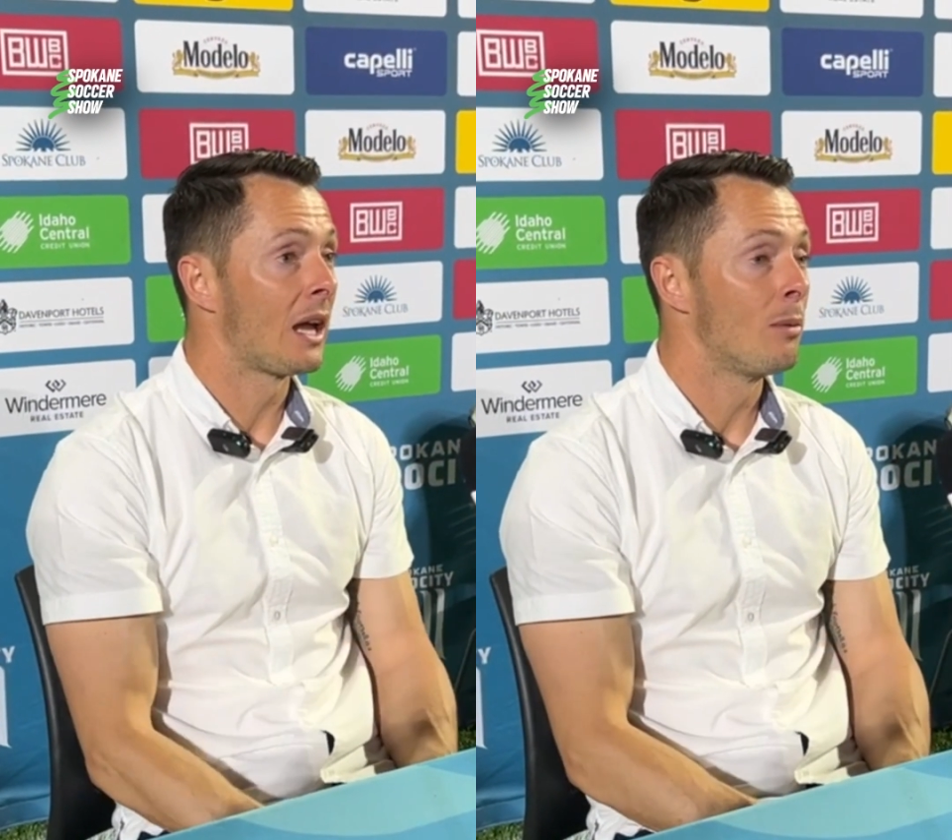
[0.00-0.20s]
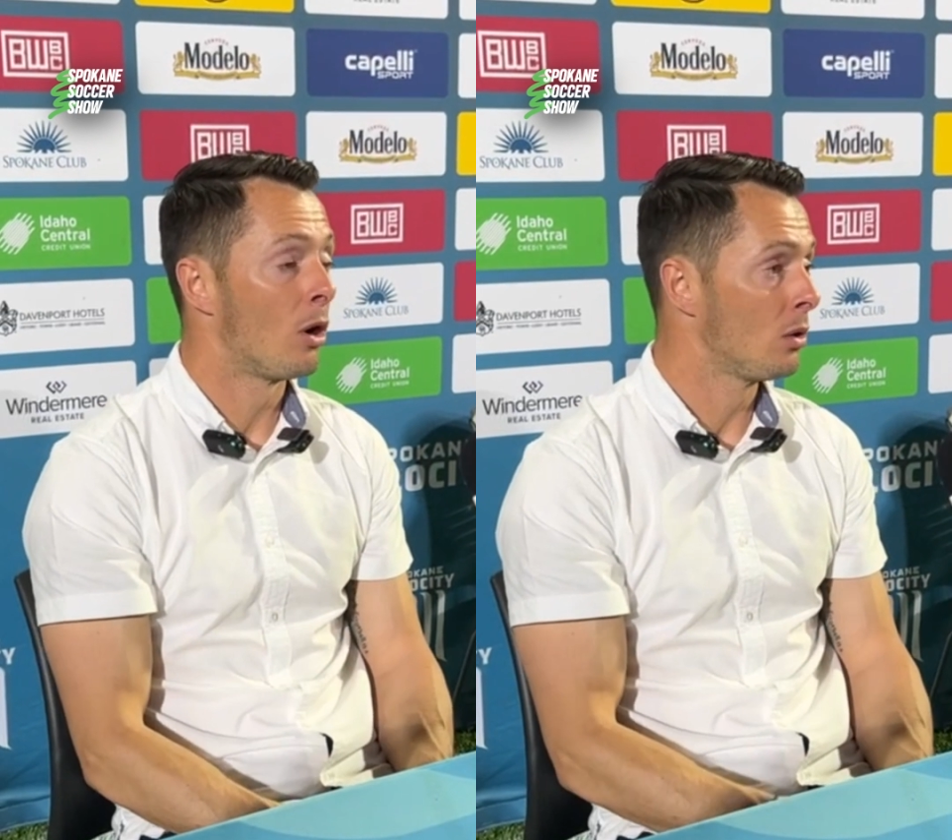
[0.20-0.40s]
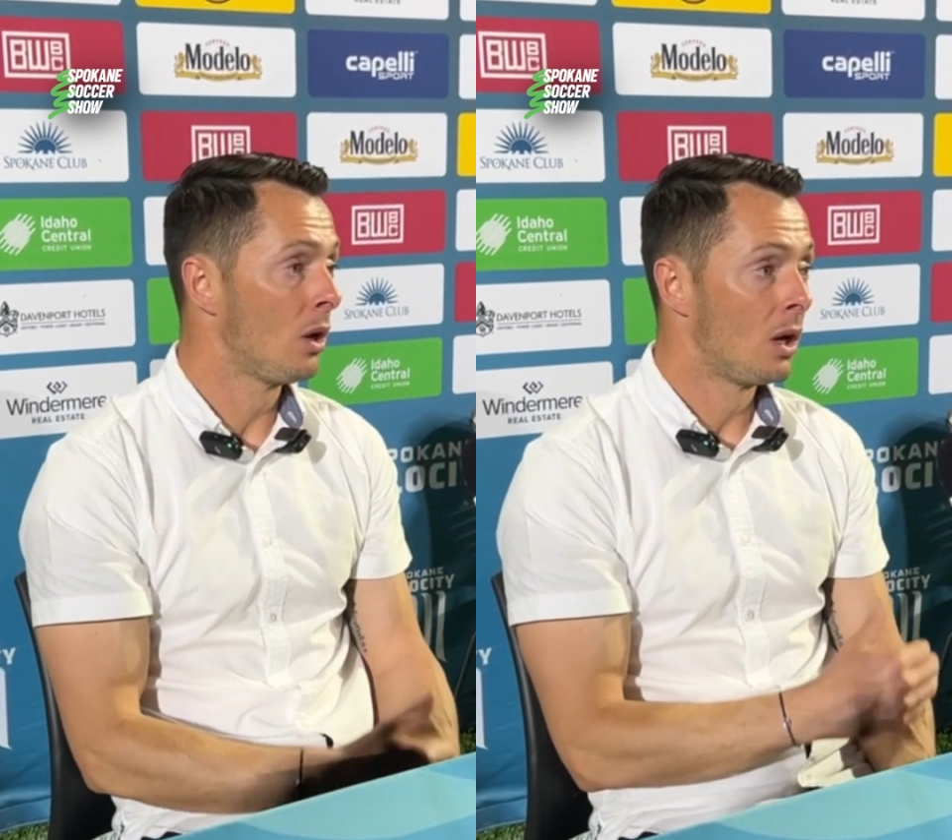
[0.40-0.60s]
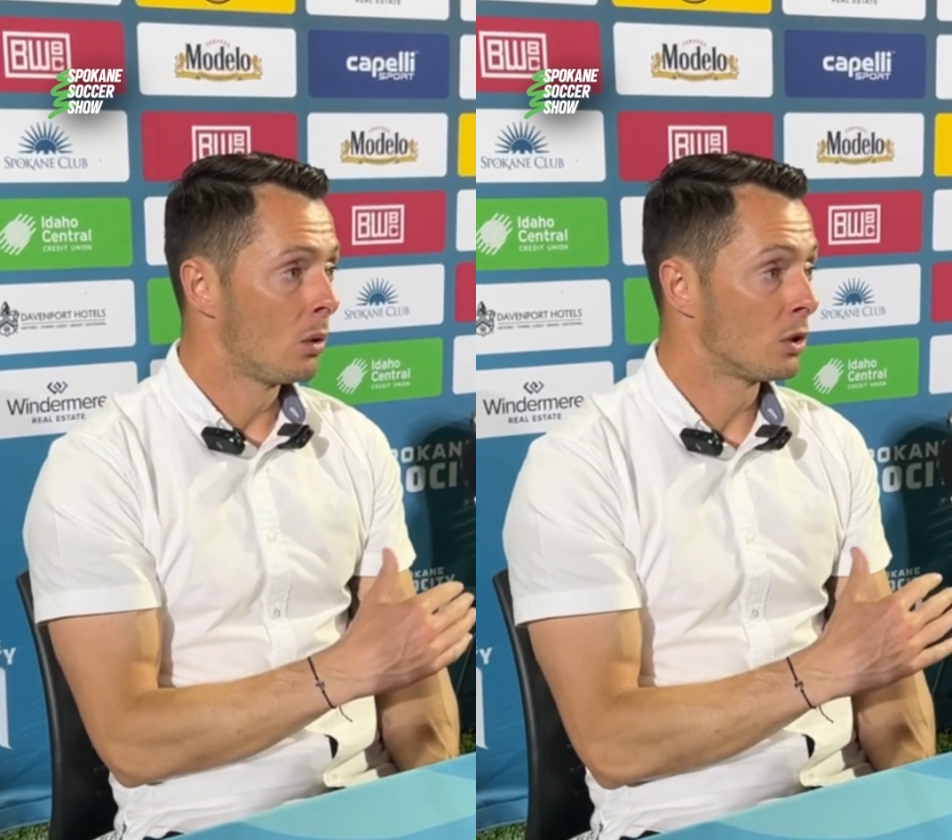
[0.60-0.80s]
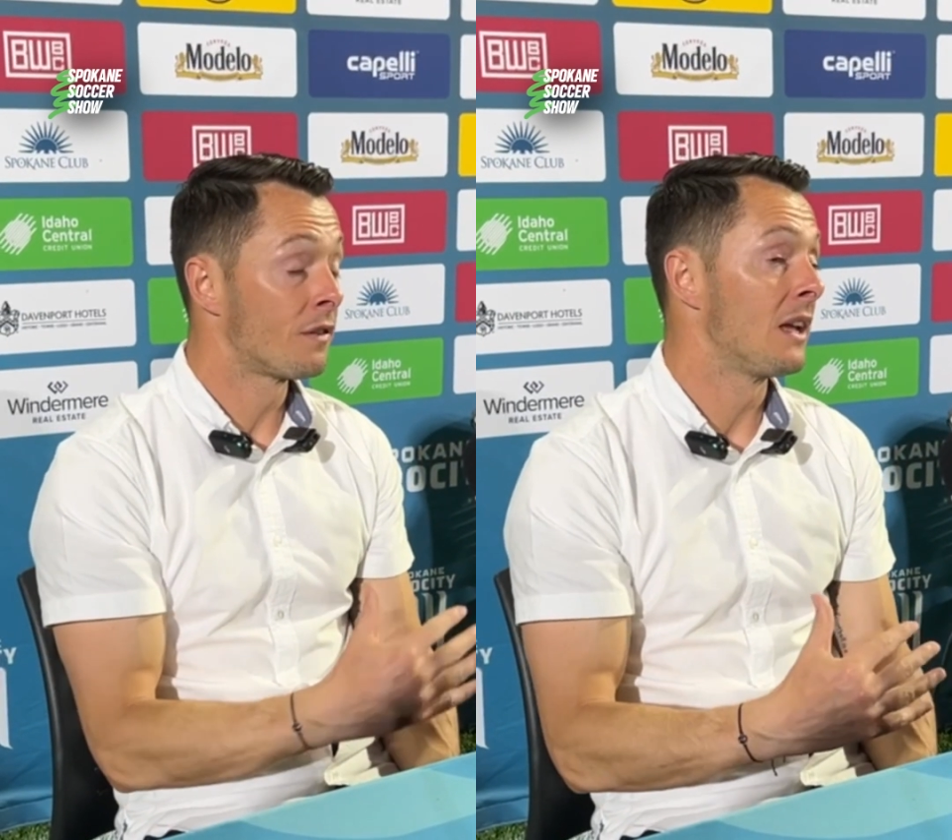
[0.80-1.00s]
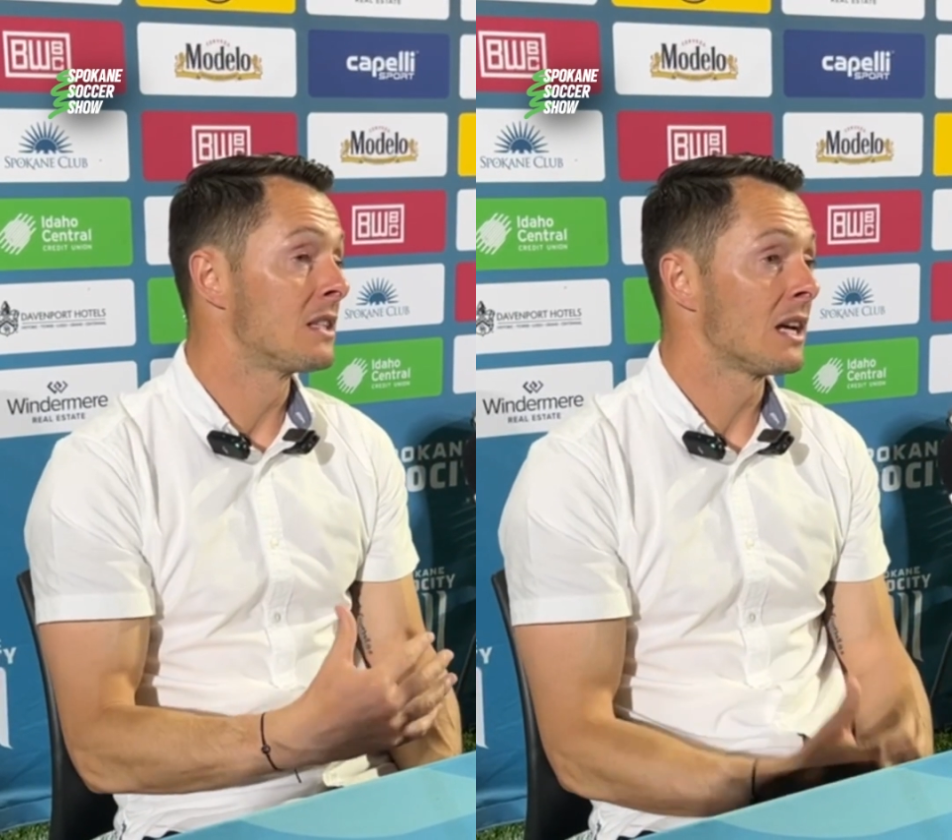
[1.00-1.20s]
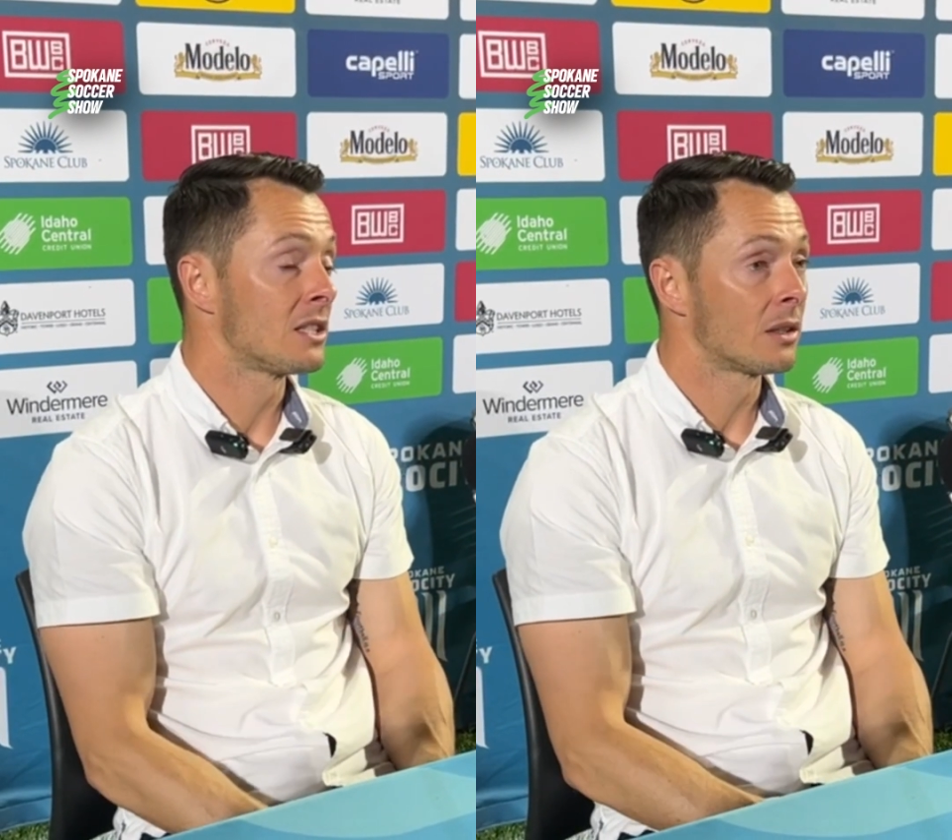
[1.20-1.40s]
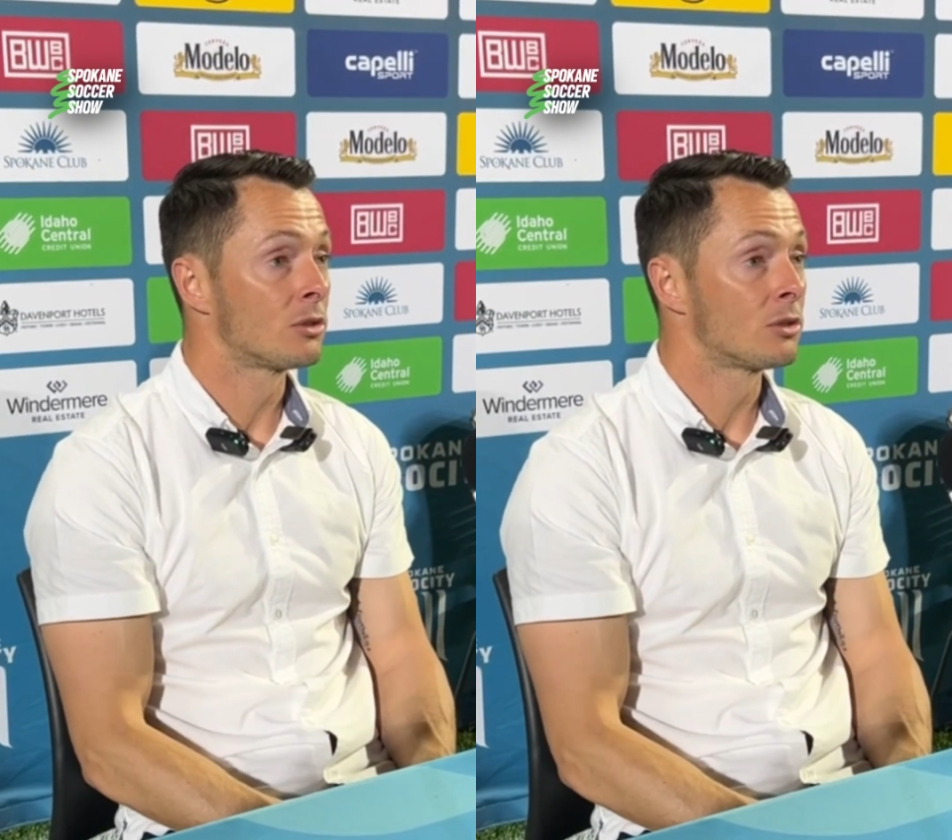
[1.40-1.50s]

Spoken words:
came on was fantastic.